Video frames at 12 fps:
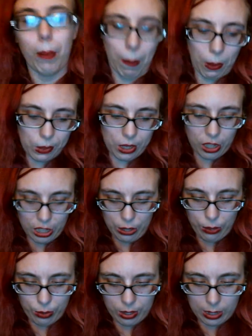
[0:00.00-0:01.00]
my most
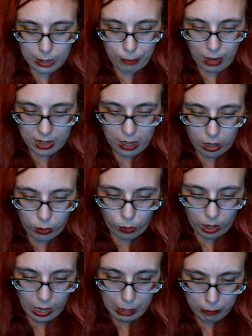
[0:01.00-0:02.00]
used, despite the other
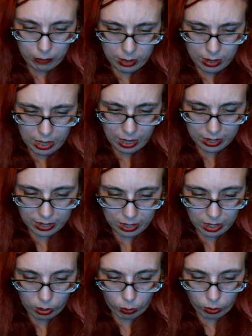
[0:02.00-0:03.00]
one. I think I said
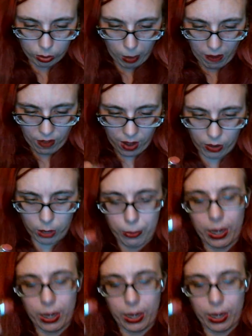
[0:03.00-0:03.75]
the other one was my favorite,